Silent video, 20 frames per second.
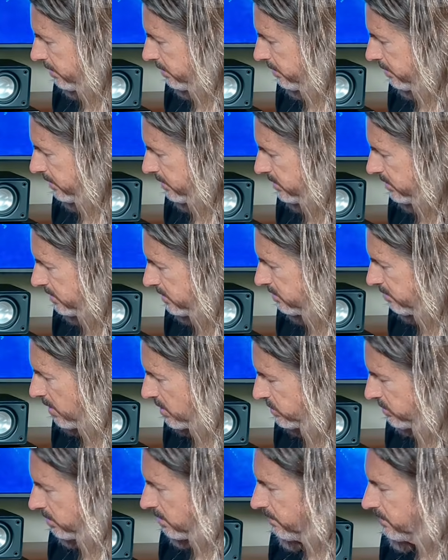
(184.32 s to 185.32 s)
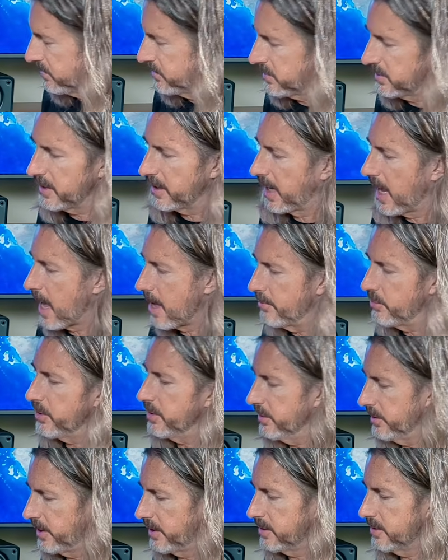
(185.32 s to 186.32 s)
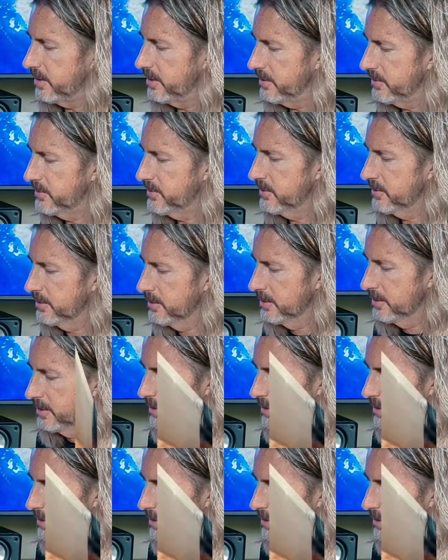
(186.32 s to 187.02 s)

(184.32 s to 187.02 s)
and especially if it's in a cabinet like this. So